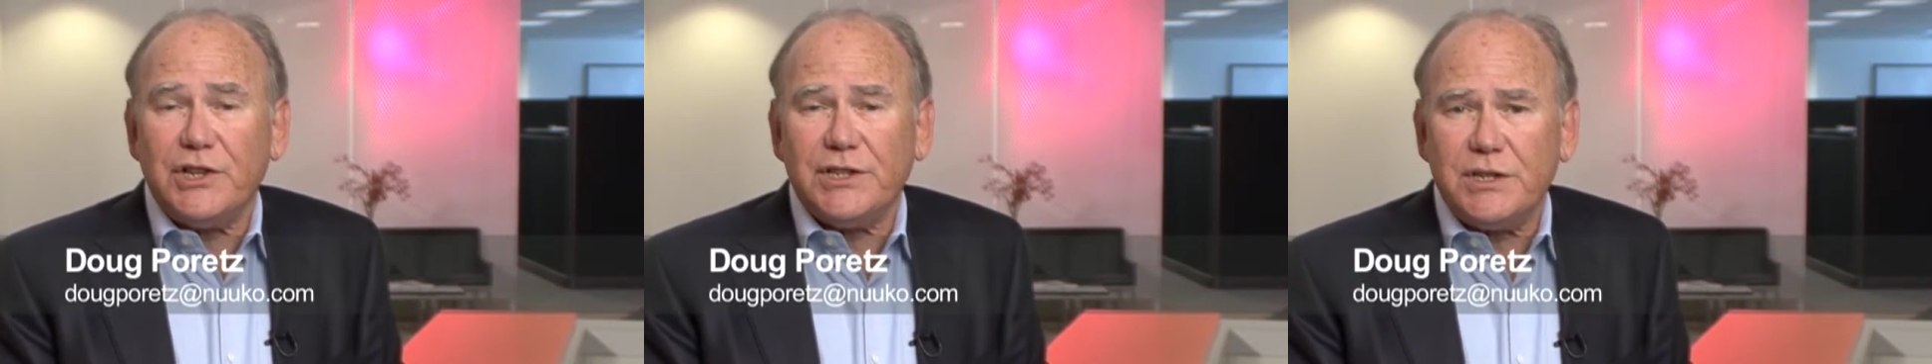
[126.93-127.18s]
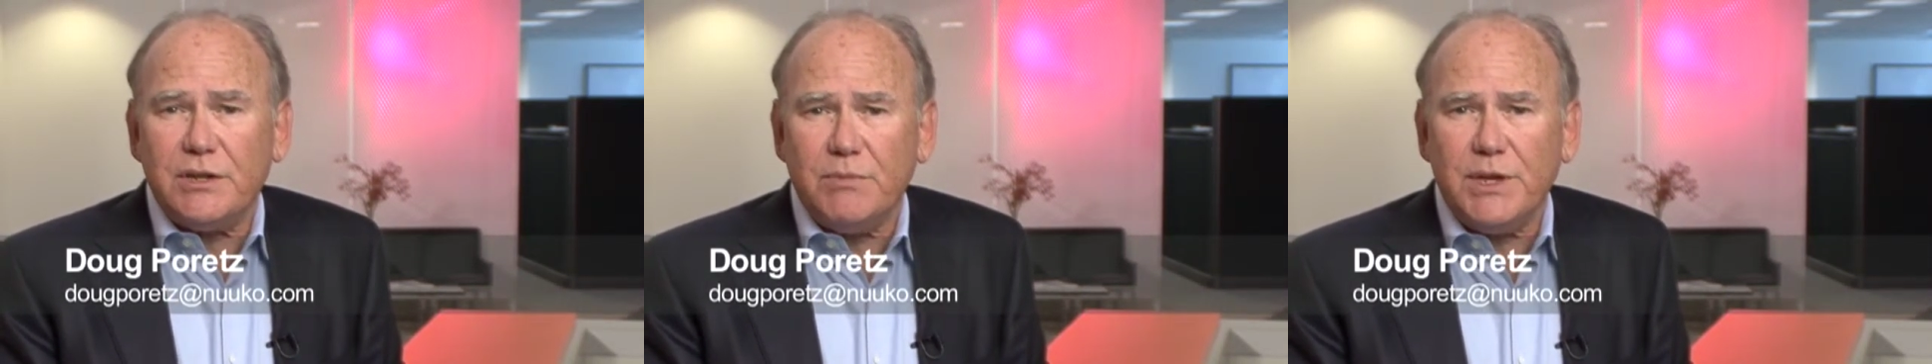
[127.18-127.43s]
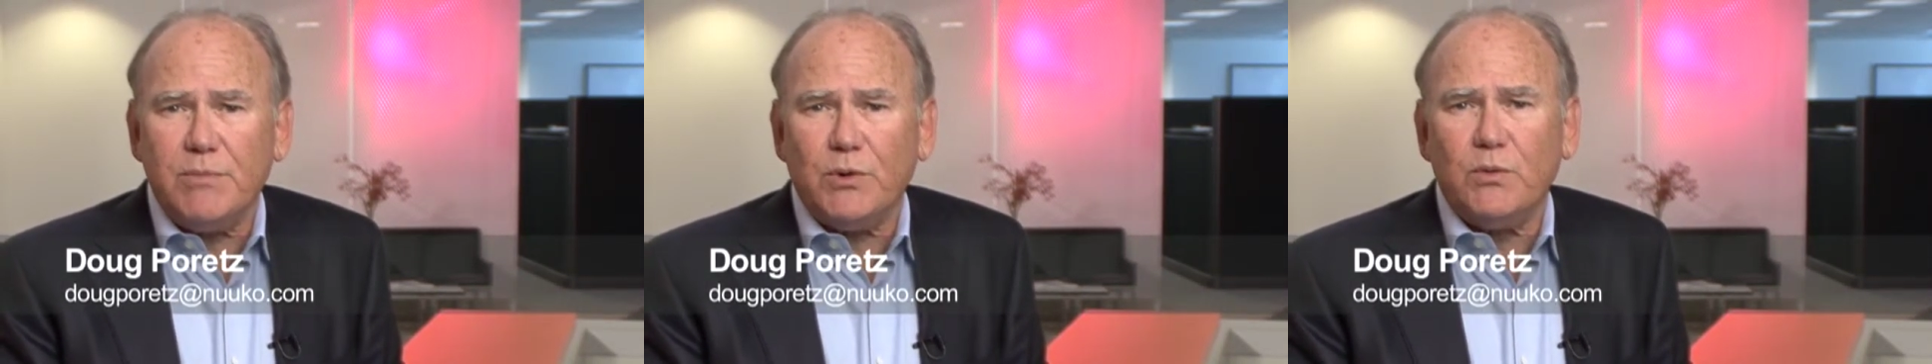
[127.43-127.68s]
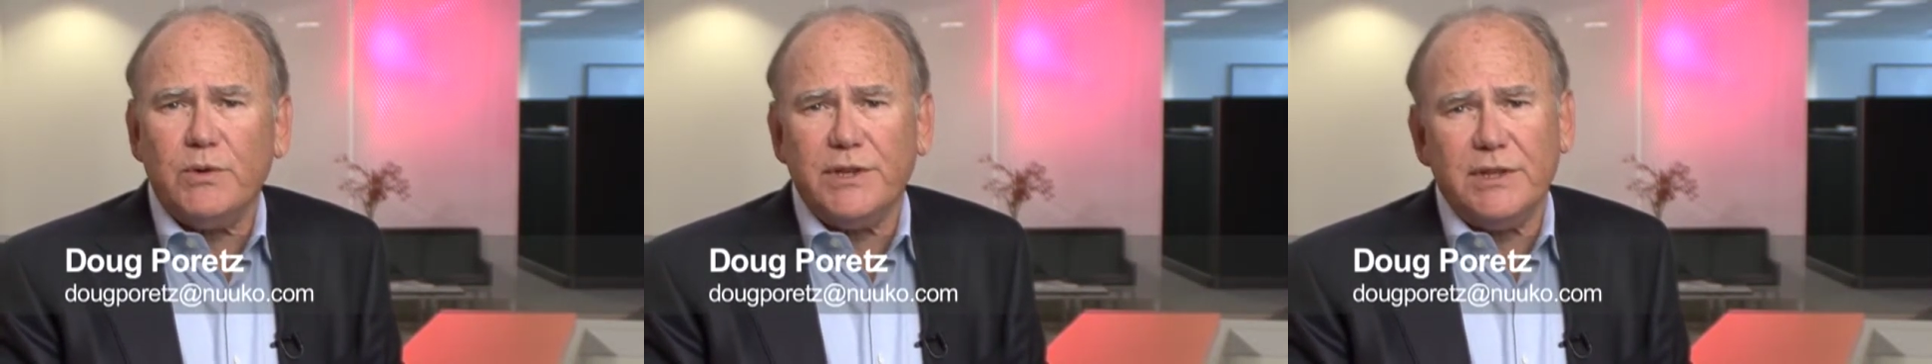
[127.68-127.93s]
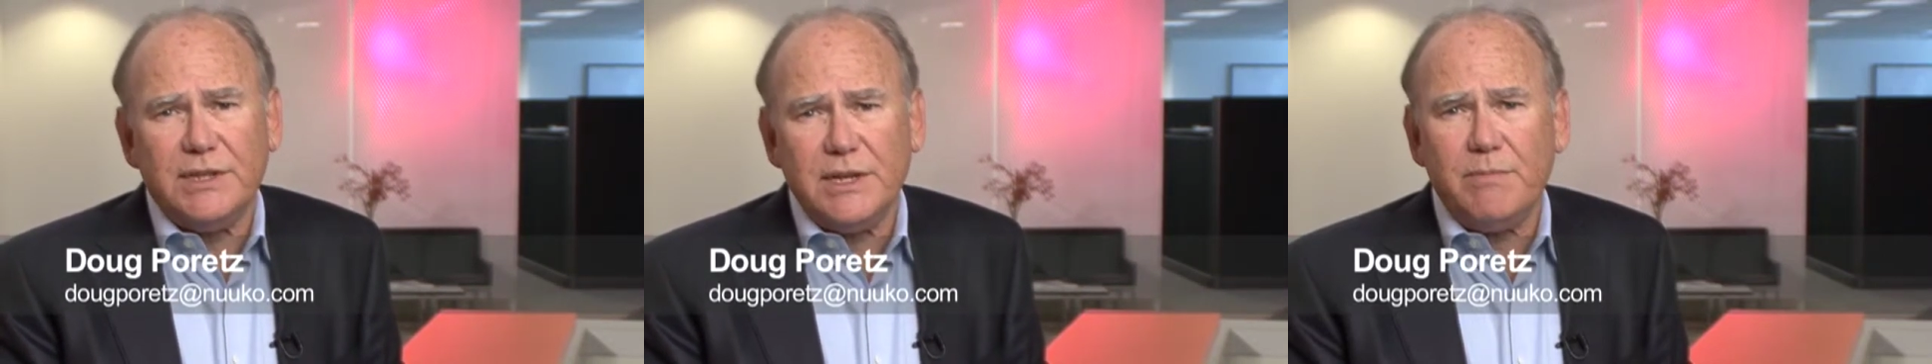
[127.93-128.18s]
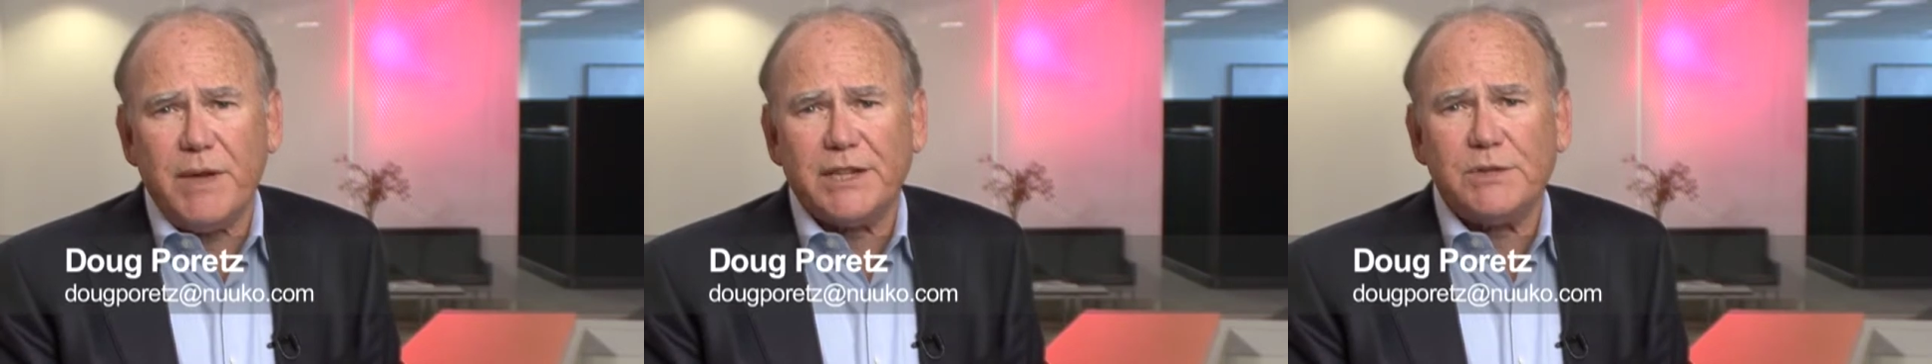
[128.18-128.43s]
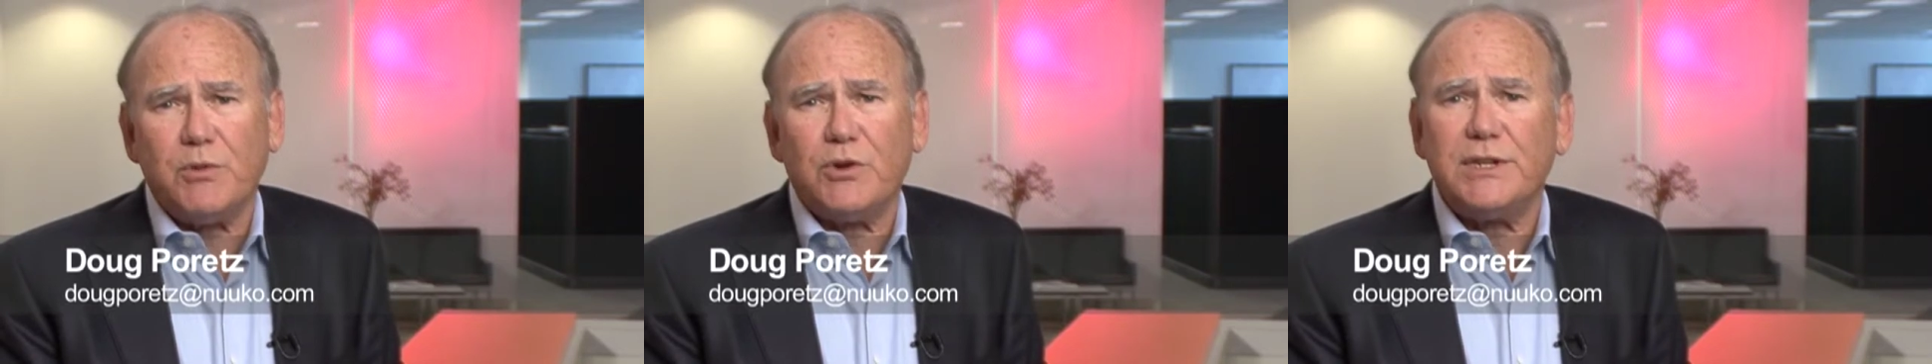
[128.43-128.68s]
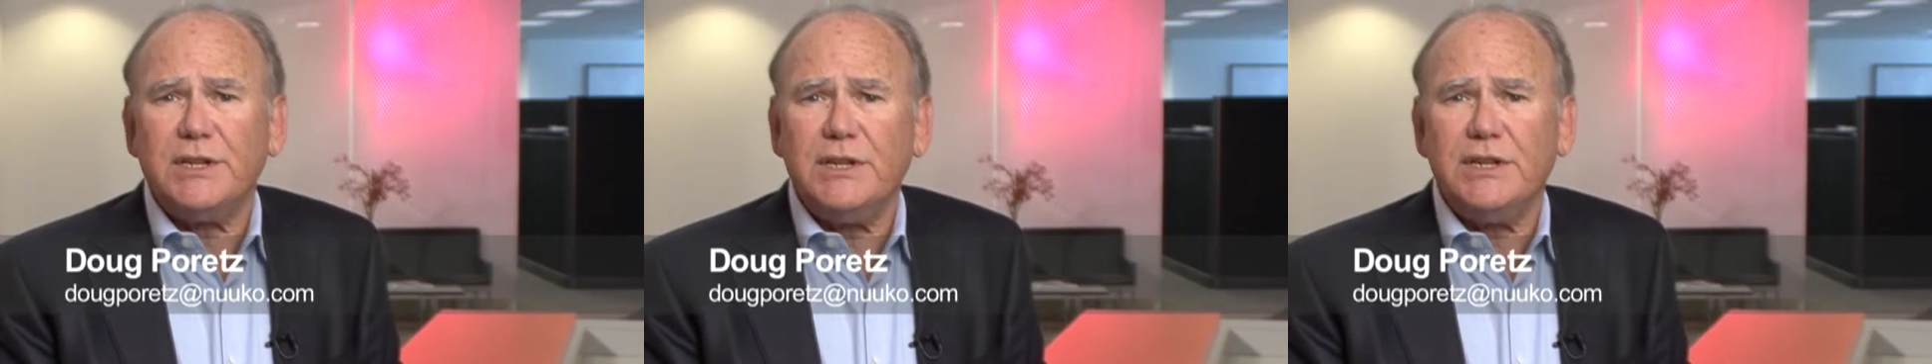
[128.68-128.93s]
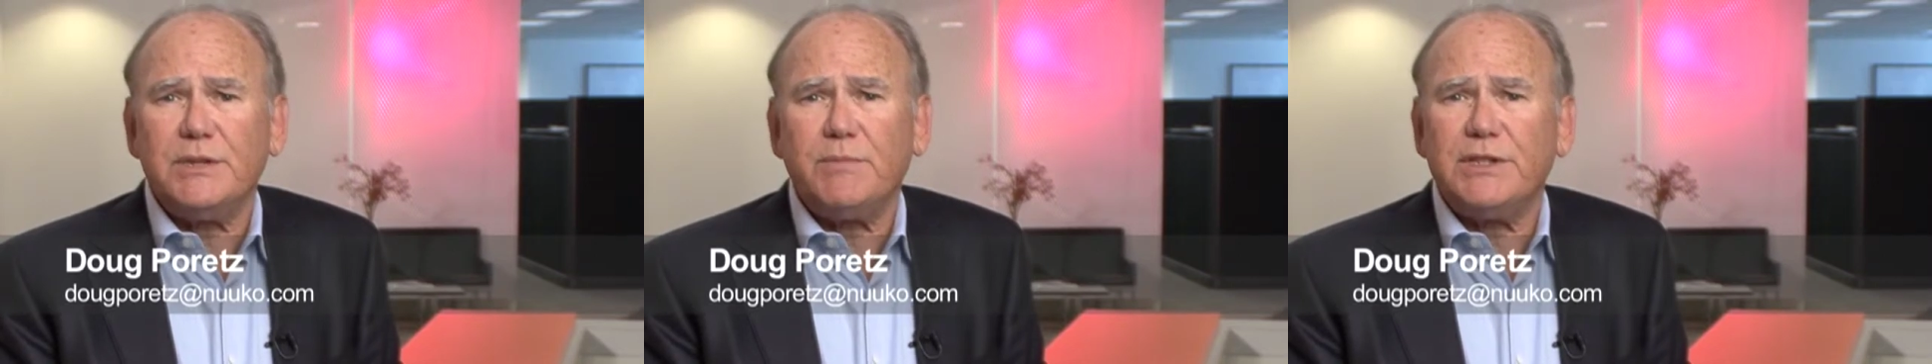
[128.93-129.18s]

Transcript: just to people with deep expertise,